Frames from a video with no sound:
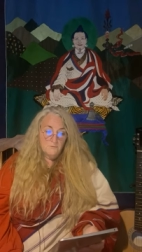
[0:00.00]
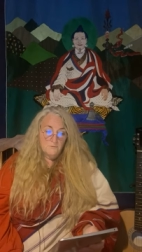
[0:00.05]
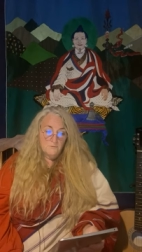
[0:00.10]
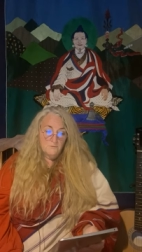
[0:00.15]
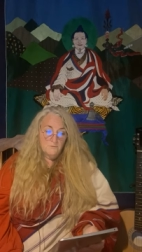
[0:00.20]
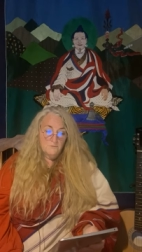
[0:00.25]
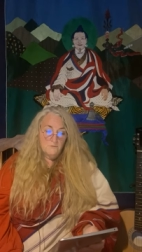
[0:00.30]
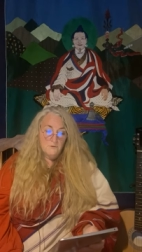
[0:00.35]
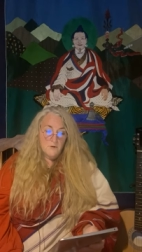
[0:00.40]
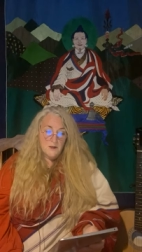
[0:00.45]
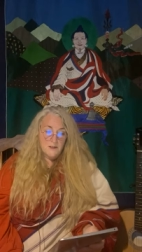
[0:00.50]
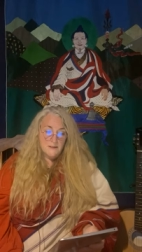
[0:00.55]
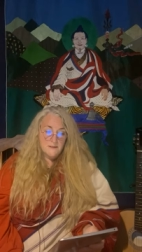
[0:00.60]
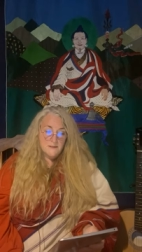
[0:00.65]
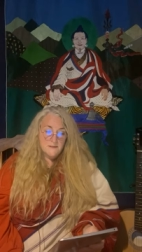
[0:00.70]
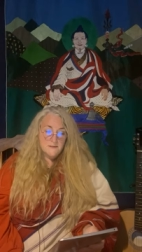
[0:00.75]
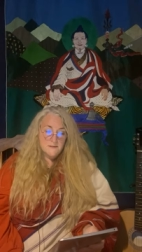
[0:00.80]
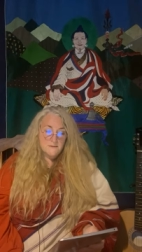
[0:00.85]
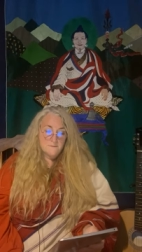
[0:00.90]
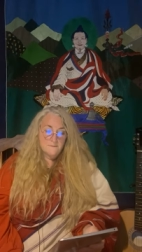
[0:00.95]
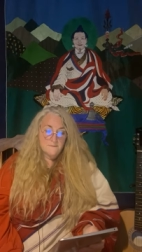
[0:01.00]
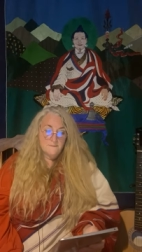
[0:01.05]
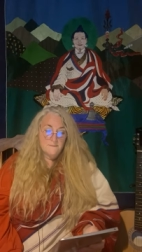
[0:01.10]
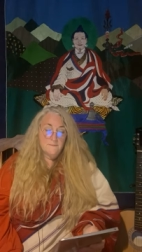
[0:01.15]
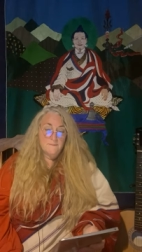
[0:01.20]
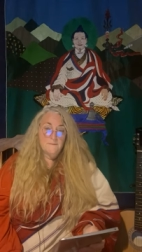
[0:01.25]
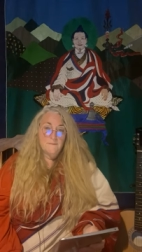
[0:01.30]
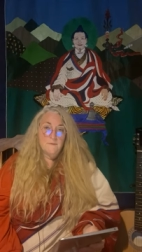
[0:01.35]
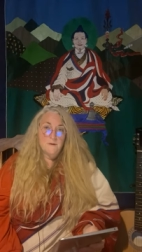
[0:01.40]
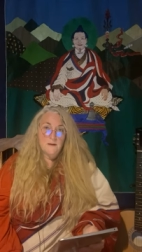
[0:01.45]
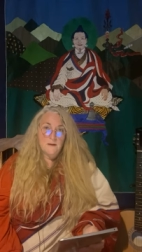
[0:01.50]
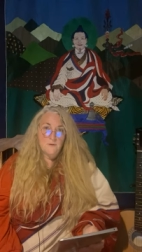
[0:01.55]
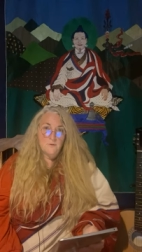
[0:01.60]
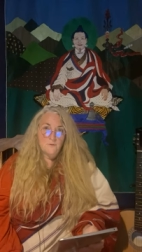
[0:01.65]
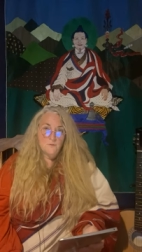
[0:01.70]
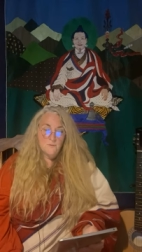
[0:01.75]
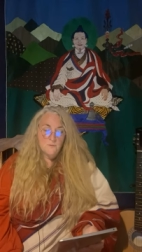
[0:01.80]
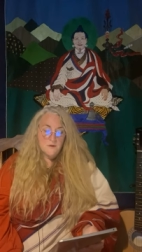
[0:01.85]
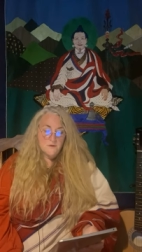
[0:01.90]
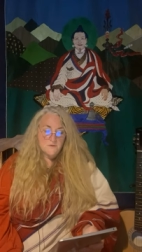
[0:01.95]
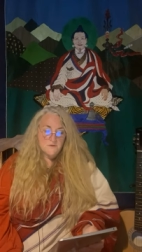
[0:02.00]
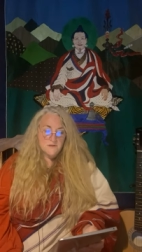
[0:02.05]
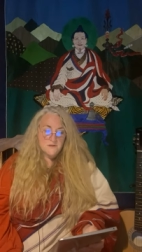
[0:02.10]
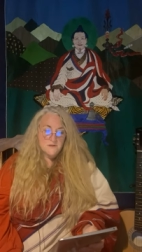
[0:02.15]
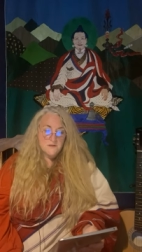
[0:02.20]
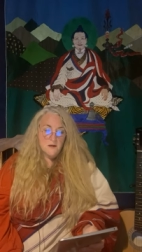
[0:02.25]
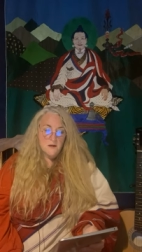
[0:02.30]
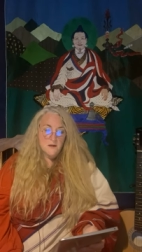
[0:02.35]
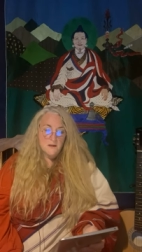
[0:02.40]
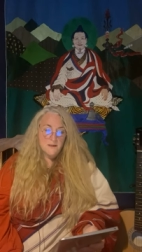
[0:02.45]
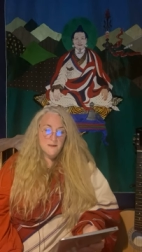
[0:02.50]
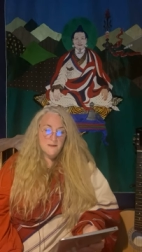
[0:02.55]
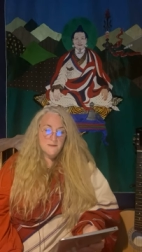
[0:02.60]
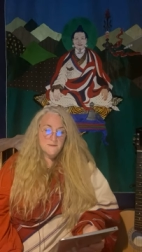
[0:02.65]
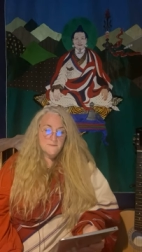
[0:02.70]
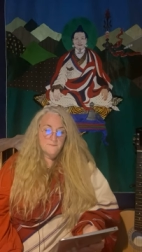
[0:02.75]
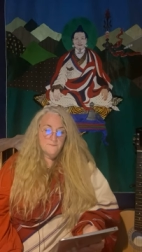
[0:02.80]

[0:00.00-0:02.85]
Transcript: Right, I almost sighed.